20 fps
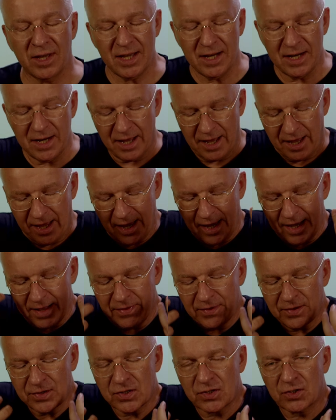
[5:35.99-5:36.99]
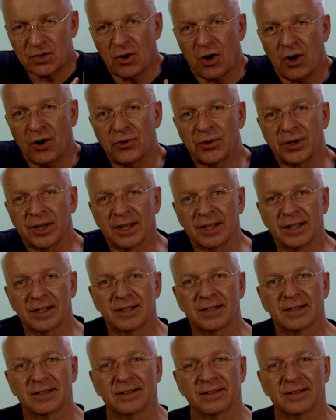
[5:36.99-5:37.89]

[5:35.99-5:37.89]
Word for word: inhale the story